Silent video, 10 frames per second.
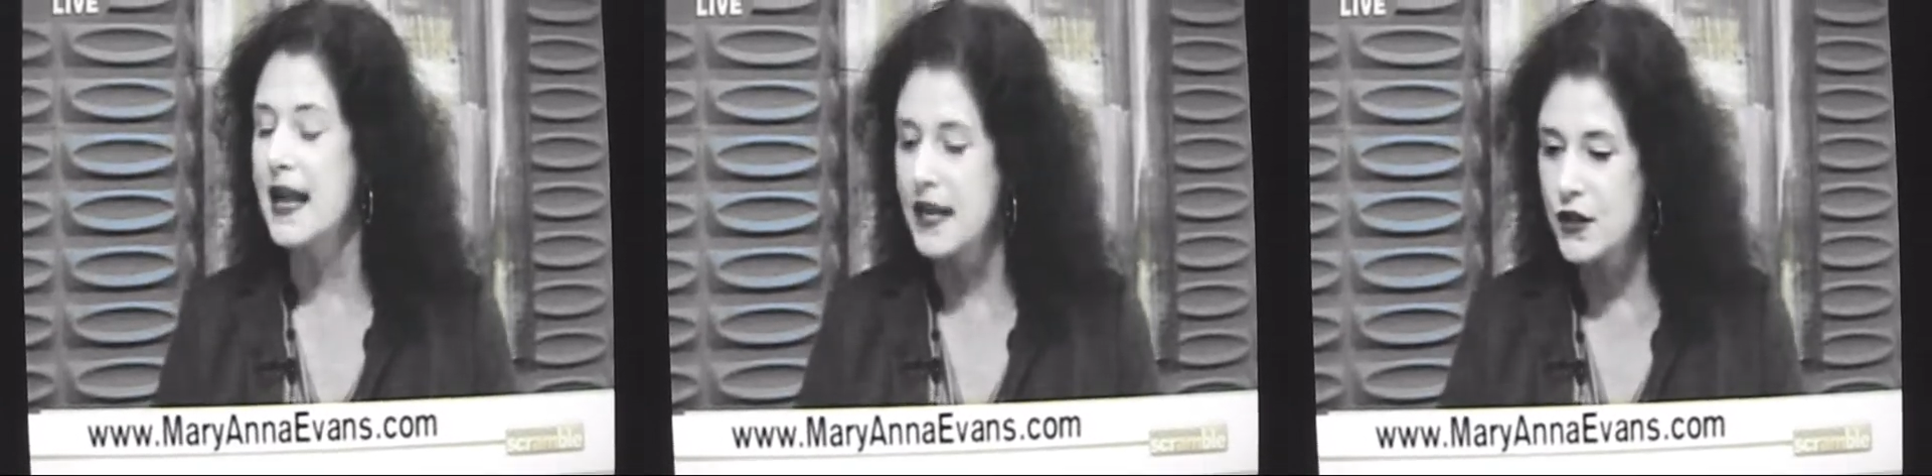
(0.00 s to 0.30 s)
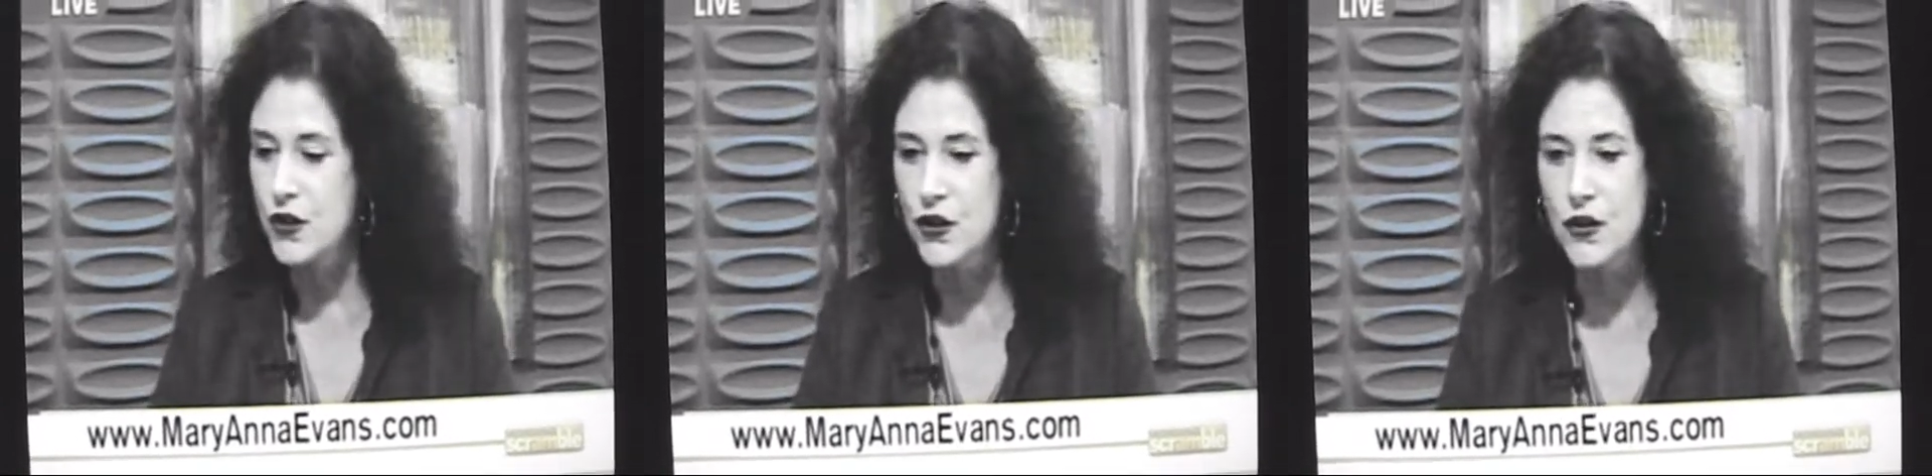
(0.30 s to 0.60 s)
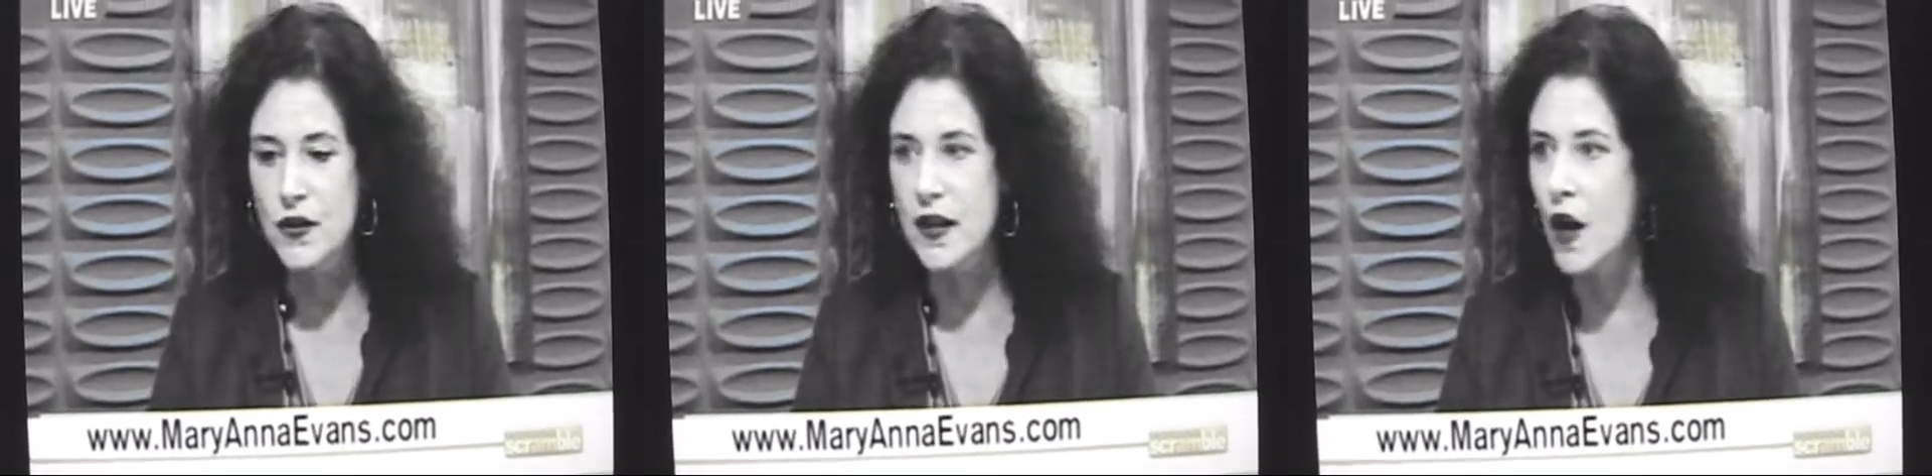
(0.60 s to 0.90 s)
And
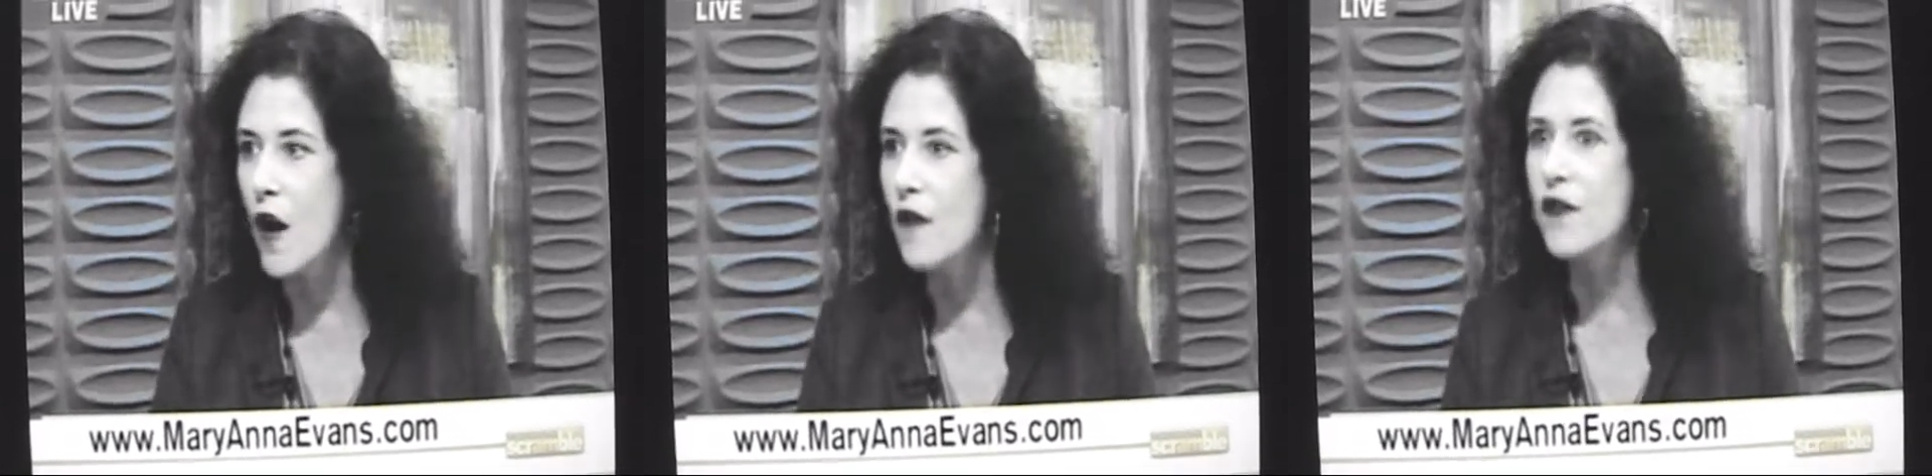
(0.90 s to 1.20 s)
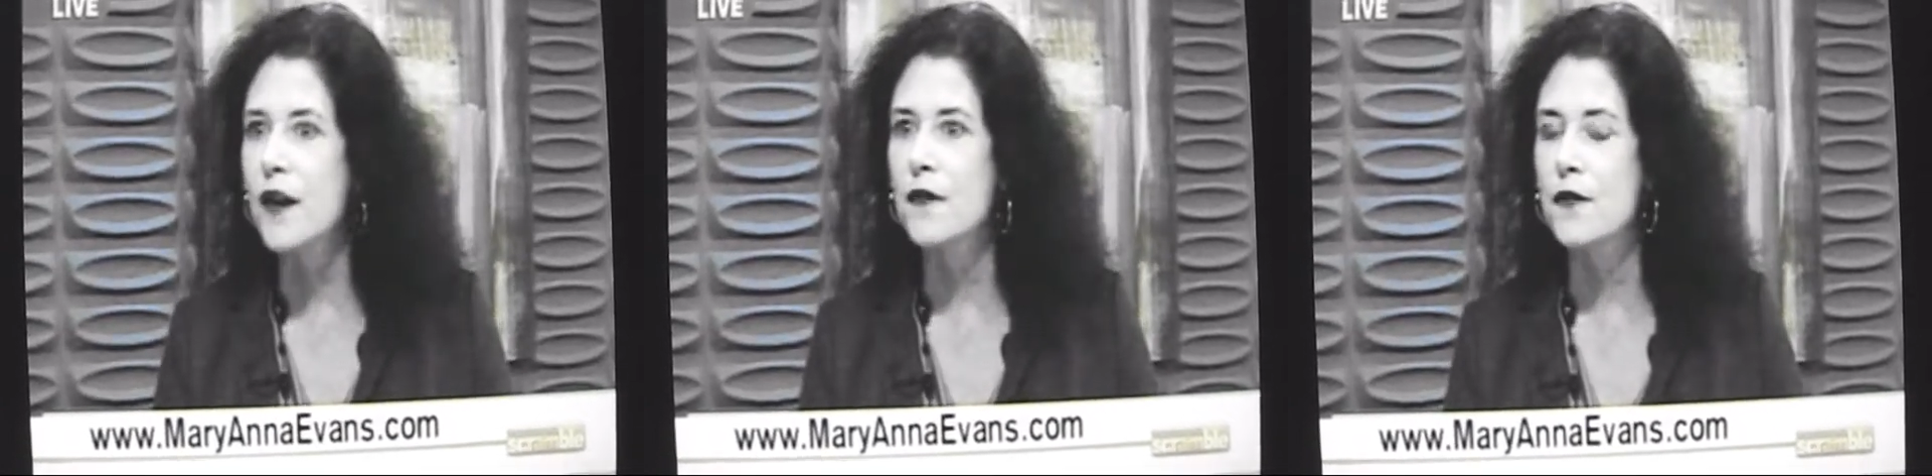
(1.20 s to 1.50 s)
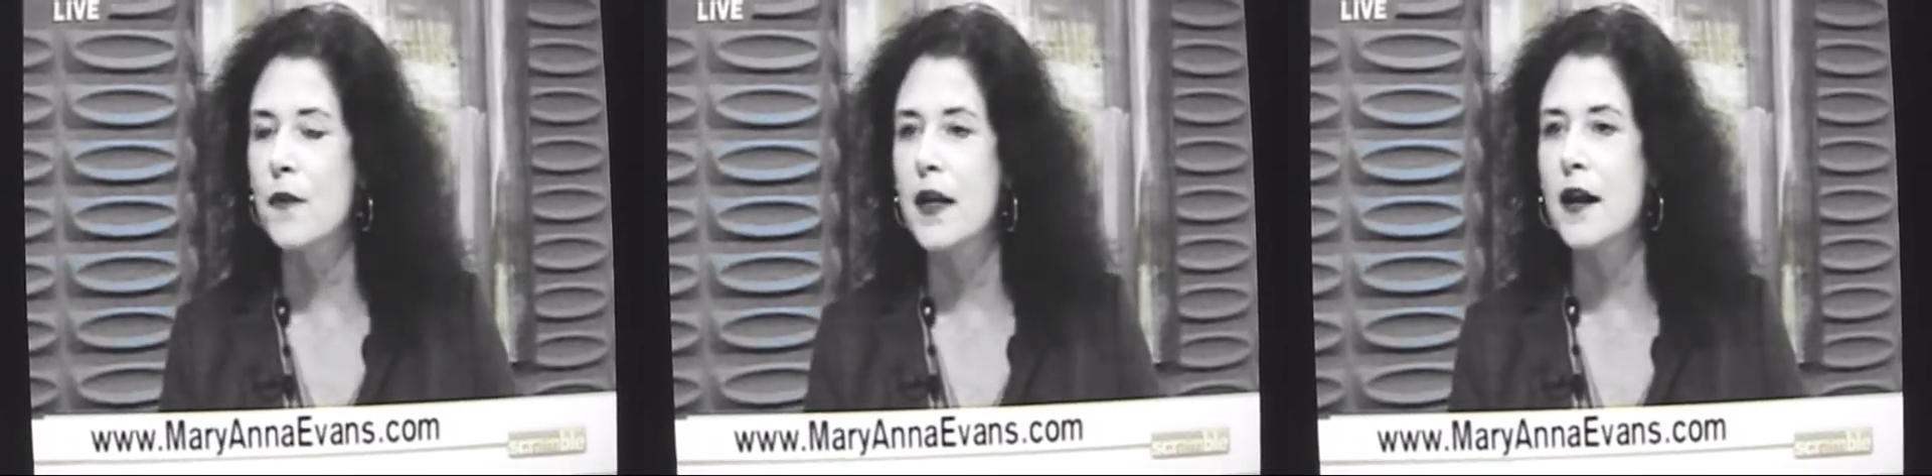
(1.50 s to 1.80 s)
it all fell
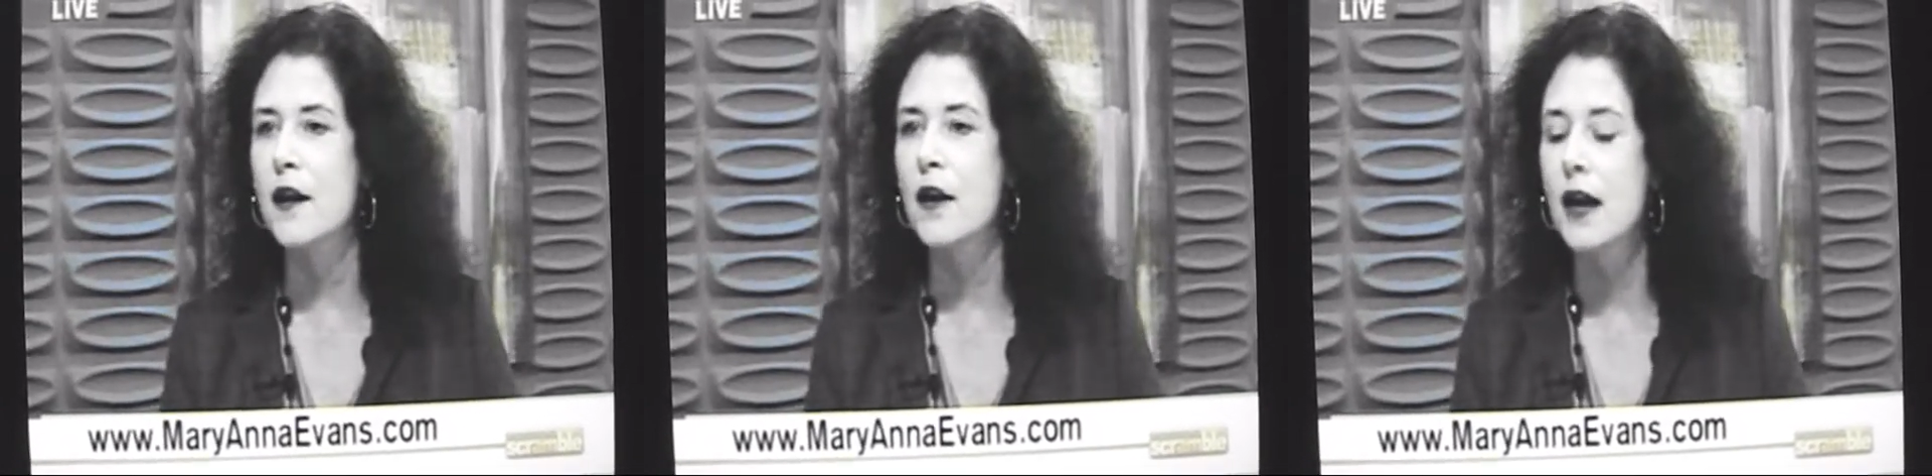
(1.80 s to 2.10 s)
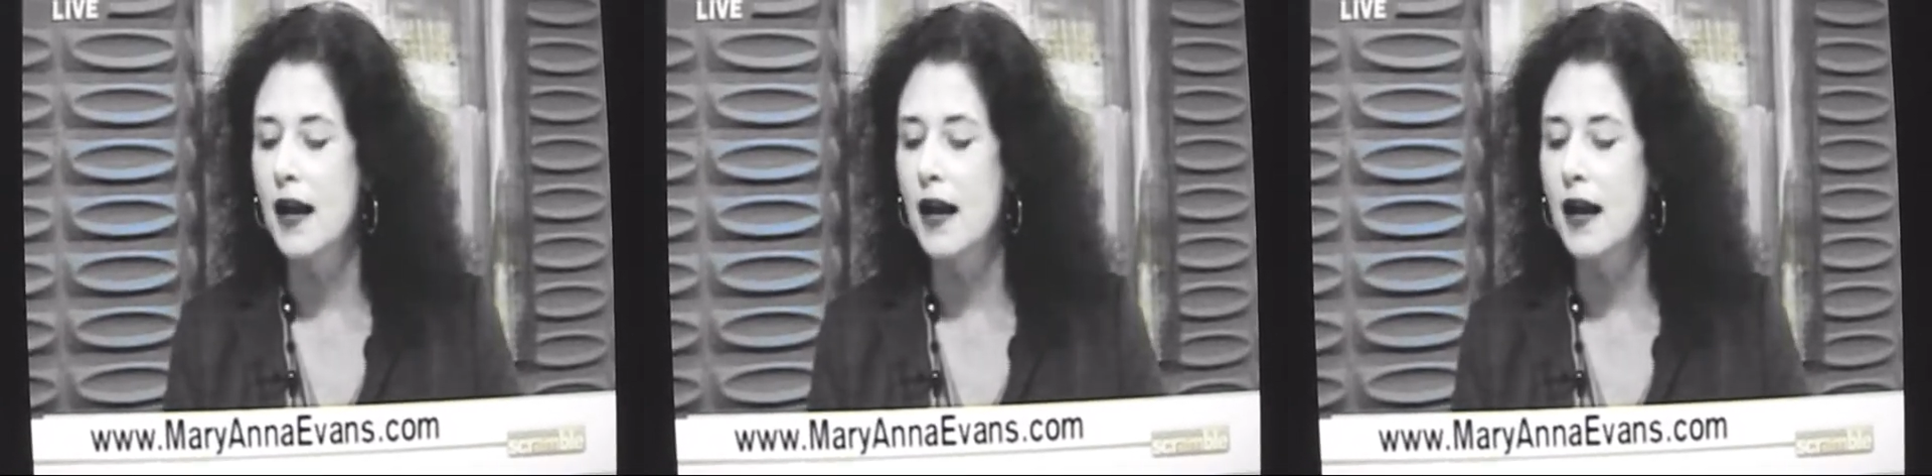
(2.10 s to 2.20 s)
from there.